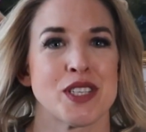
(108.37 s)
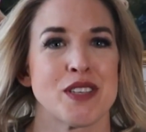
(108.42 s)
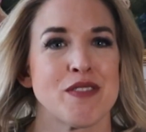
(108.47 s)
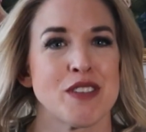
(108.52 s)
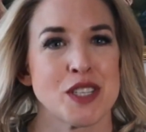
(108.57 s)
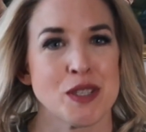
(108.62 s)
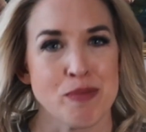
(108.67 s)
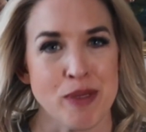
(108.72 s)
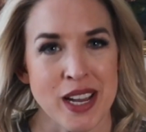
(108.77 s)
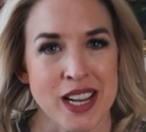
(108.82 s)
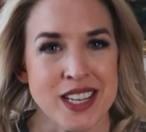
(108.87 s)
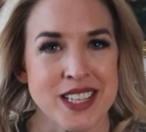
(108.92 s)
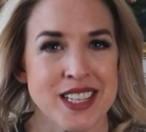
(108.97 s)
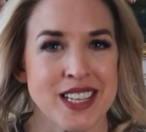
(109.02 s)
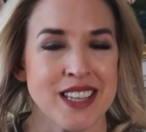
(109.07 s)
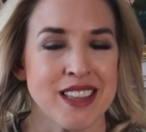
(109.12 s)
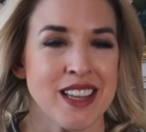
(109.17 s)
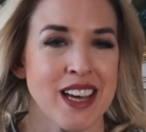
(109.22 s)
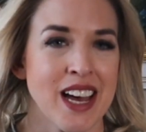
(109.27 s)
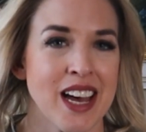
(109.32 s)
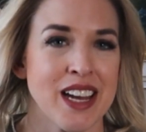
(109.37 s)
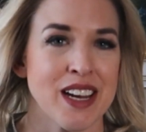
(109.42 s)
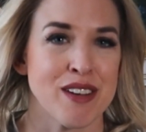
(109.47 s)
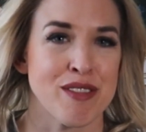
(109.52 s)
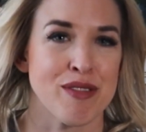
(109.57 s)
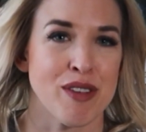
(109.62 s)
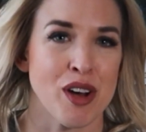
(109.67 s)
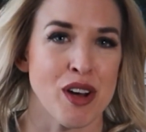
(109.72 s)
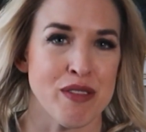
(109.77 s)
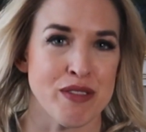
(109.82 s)
of this painting that
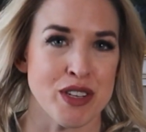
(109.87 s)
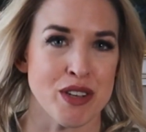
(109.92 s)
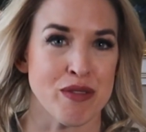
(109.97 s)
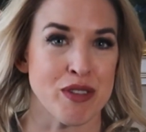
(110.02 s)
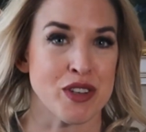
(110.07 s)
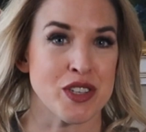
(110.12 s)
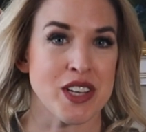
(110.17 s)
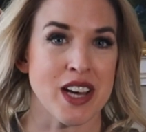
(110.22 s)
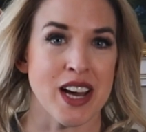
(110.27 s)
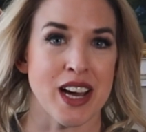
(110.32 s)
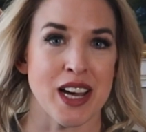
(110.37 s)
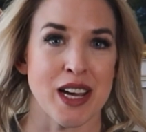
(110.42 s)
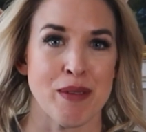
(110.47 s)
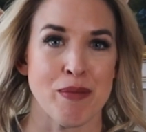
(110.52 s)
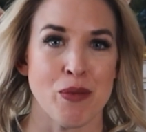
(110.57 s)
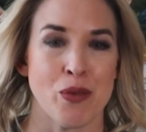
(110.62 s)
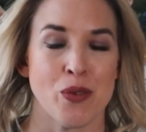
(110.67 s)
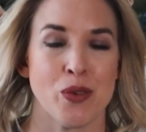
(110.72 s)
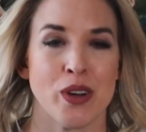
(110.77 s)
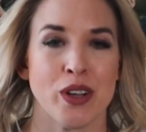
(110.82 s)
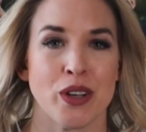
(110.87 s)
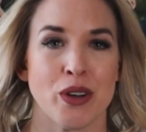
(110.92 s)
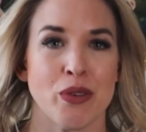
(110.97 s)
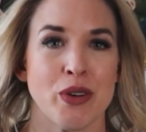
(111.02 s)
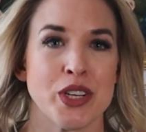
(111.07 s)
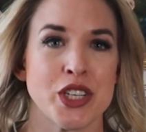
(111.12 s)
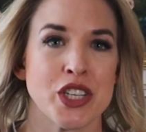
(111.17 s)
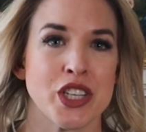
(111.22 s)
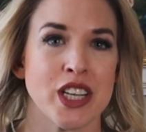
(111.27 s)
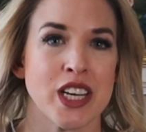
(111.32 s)
evolved over time, well,
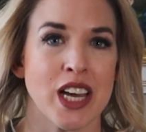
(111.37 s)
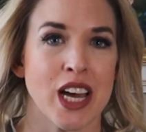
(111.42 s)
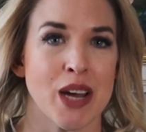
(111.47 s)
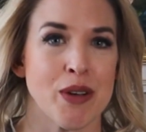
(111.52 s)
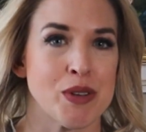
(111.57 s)
originally I